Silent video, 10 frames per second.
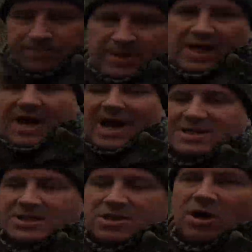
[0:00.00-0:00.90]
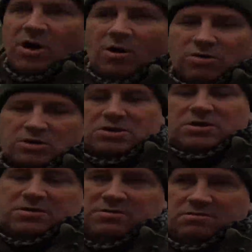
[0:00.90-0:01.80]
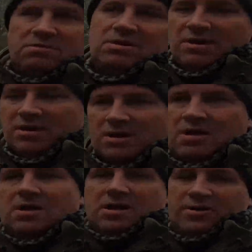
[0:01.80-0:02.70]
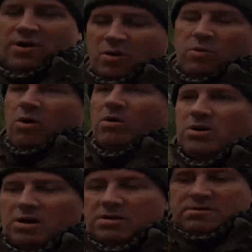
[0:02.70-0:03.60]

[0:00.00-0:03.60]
It has caught a dog walker